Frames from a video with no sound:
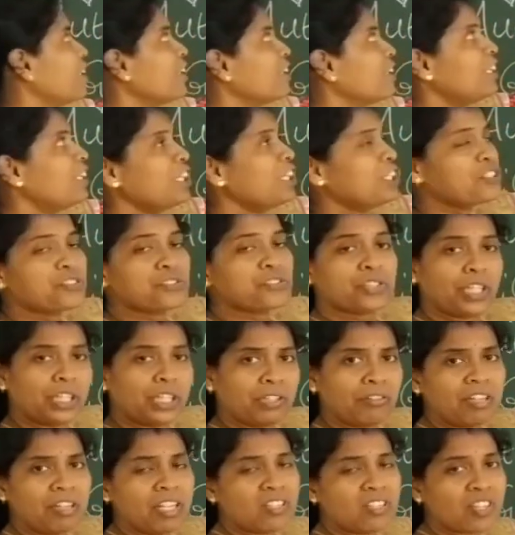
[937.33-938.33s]
this
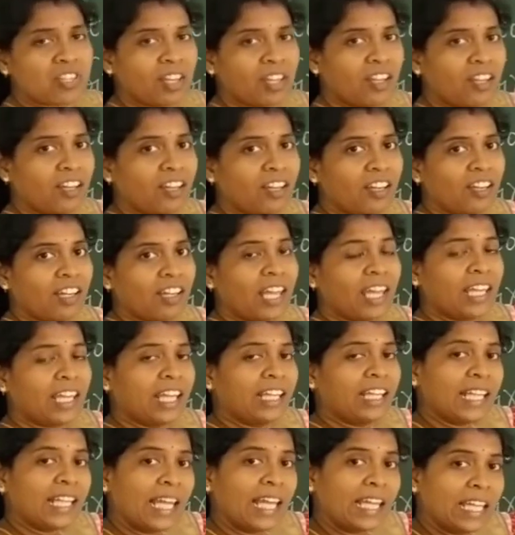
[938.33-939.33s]
nutrition, again
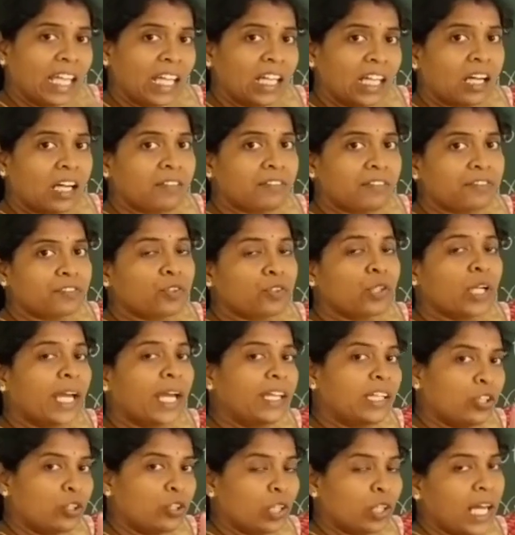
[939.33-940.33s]
taking our food
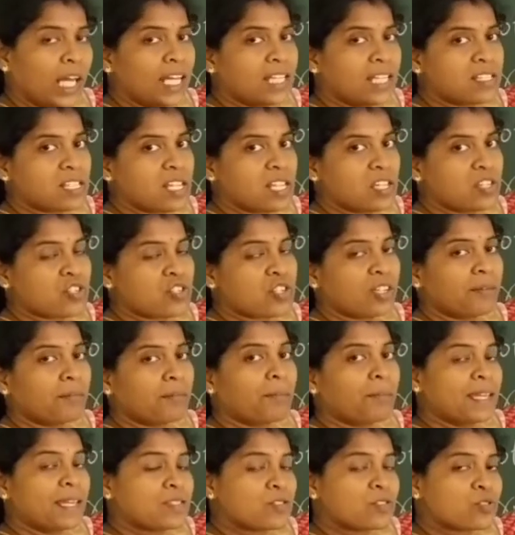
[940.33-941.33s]
and utilization
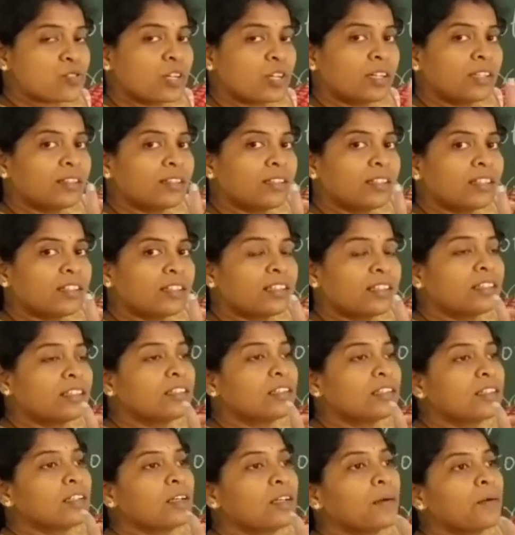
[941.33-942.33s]
based on
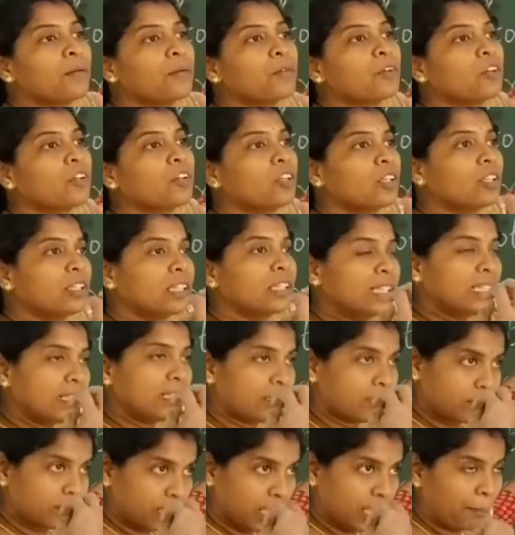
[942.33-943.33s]
the
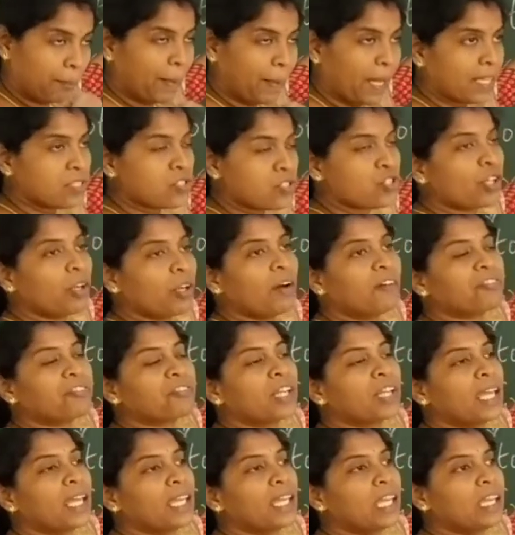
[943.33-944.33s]
capacity of
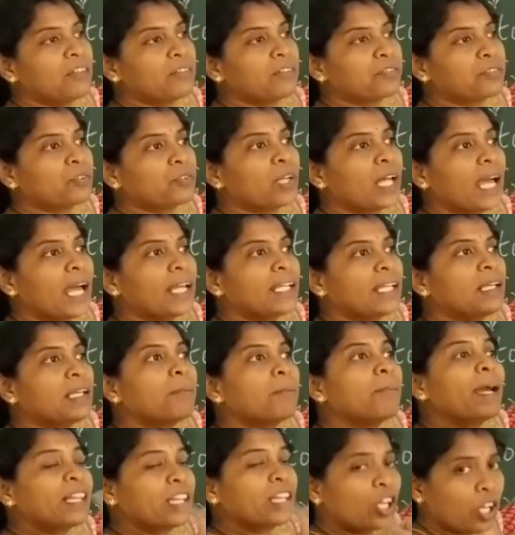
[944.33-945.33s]
taking food and the
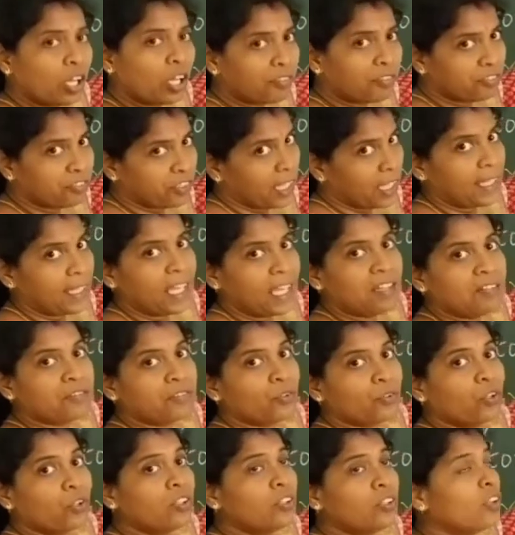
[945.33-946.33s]
method of taking
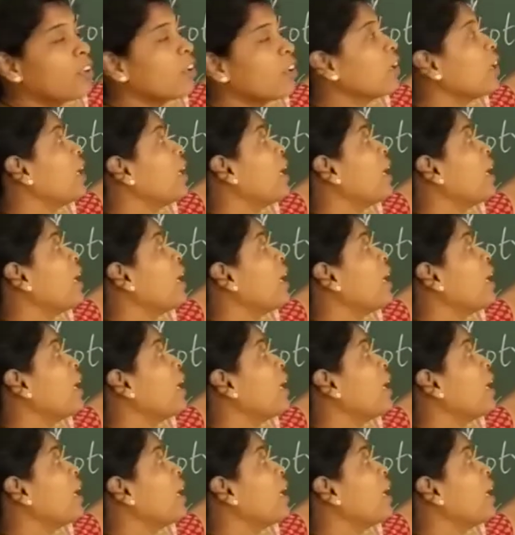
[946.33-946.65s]
food.